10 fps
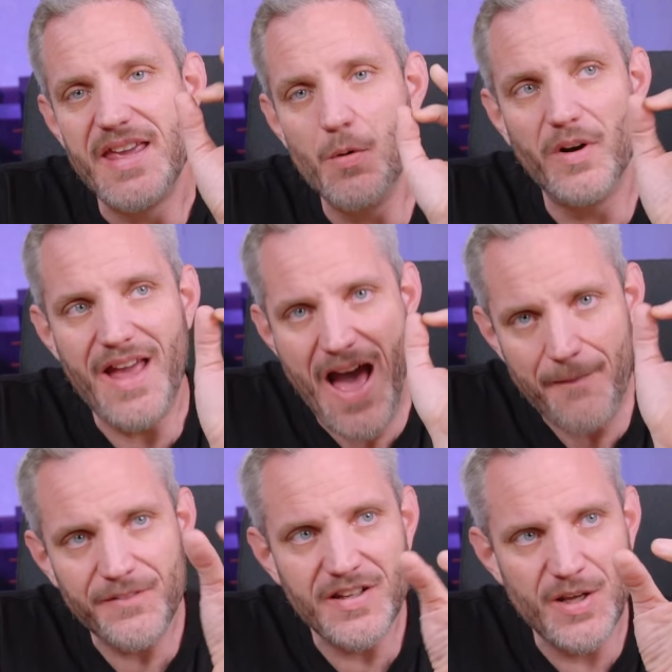He would
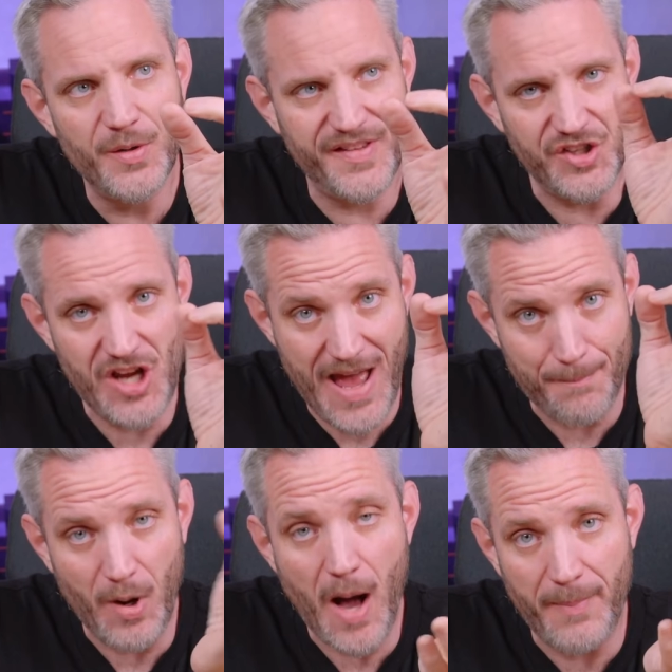have to use a
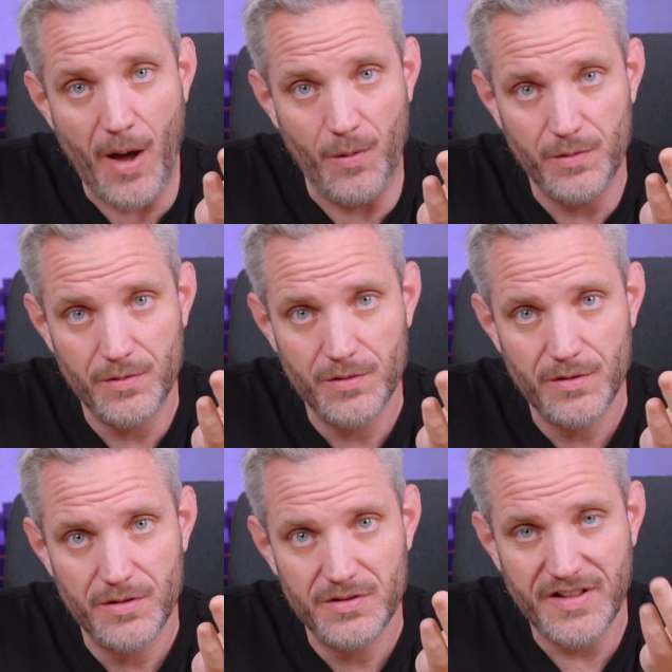chat pop-out
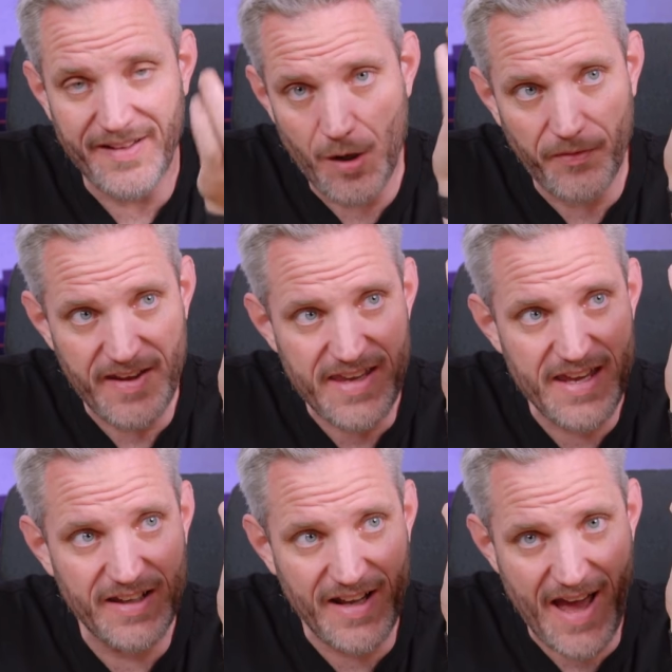because I don't think he
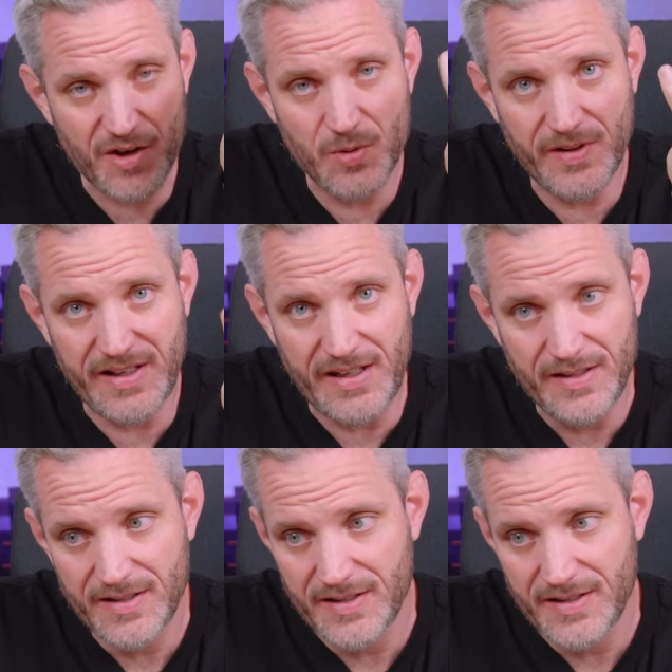could actually